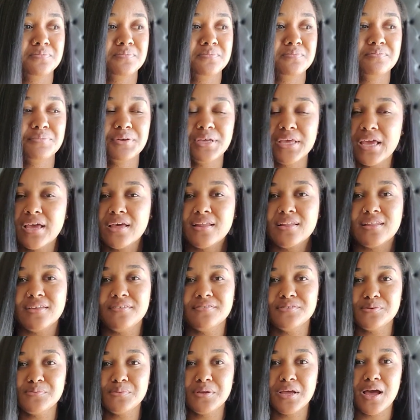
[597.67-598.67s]
But yeah, leave
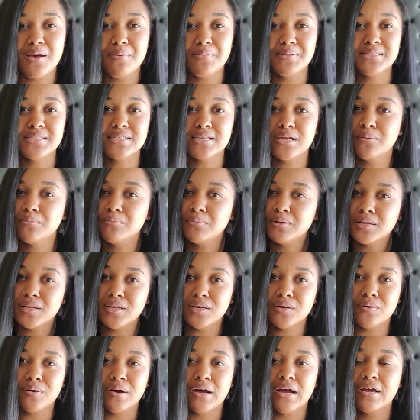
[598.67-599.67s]
some comments down
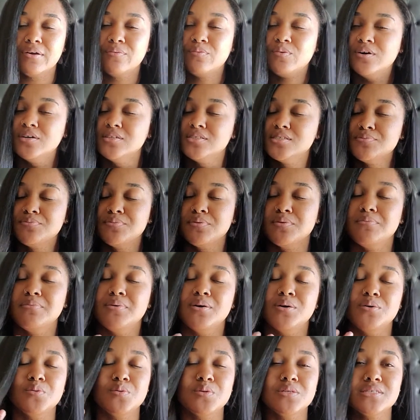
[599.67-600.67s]
below. I want to
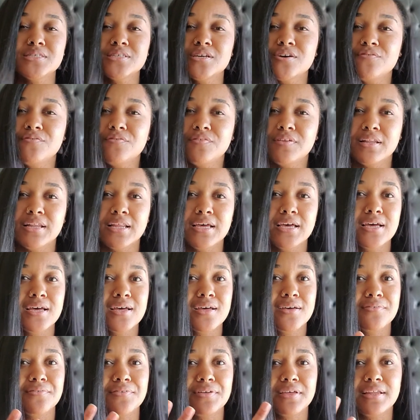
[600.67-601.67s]
promote
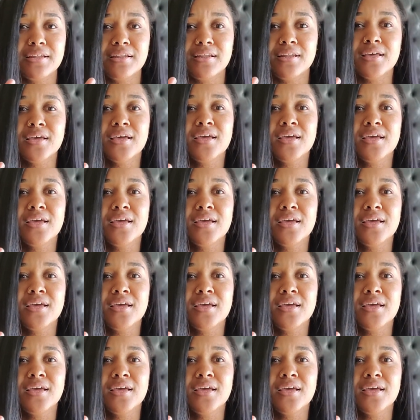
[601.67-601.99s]
self-love and